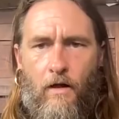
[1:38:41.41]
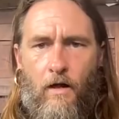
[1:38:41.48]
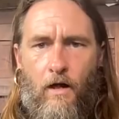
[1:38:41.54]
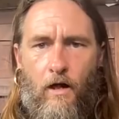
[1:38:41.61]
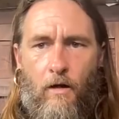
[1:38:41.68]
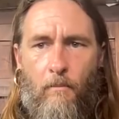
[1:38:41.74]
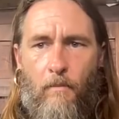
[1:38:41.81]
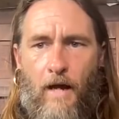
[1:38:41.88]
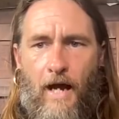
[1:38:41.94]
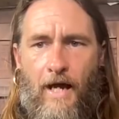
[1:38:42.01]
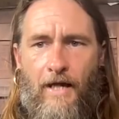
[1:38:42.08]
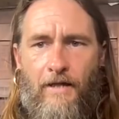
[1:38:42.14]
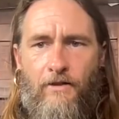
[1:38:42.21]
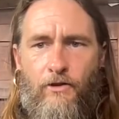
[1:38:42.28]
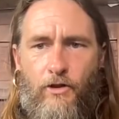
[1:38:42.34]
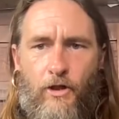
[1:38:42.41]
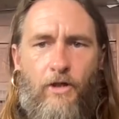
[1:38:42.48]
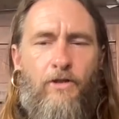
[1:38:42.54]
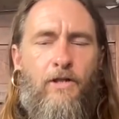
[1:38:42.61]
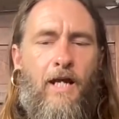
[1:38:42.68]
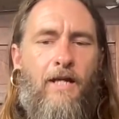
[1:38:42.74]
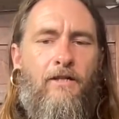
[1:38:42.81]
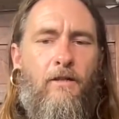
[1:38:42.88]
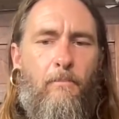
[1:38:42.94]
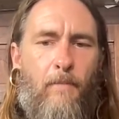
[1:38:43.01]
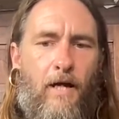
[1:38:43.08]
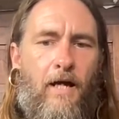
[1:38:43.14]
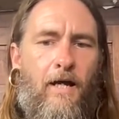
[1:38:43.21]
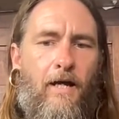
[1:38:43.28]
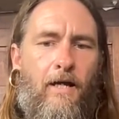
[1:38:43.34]
I just had to
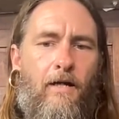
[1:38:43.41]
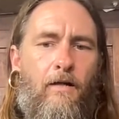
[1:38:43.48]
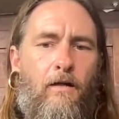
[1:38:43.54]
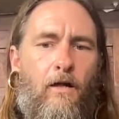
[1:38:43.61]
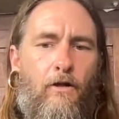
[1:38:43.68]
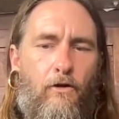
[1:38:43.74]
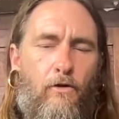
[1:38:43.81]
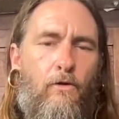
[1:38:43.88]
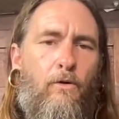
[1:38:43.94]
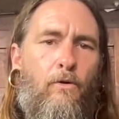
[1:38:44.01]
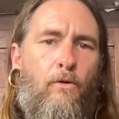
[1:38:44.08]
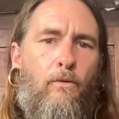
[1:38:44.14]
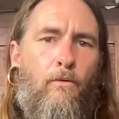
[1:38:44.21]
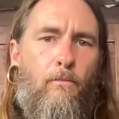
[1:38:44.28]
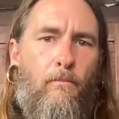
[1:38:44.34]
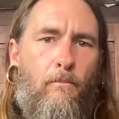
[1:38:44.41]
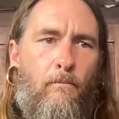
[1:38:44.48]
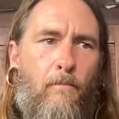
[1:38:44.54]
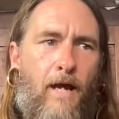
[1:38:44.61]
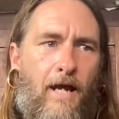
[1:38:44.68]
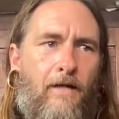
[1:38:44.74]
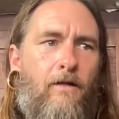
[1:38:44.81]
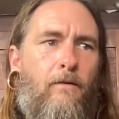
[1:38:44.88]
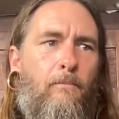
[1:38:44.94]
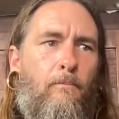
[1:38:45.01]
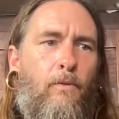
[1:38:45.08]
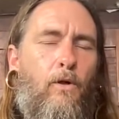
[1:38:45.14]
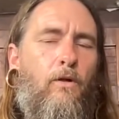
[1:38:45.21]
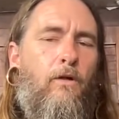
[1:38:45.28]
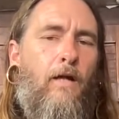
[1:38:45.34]
buy a new
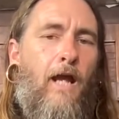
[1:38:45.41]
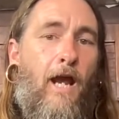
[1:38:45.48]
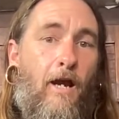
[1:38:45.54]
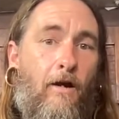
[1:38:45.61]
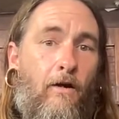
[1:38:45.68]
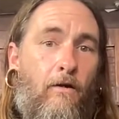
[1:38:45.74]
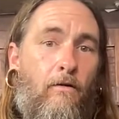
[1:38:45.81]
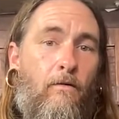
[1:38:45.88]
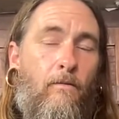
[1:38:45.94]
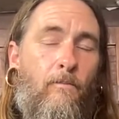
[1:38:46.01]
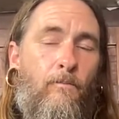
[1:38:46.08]
MacBook Air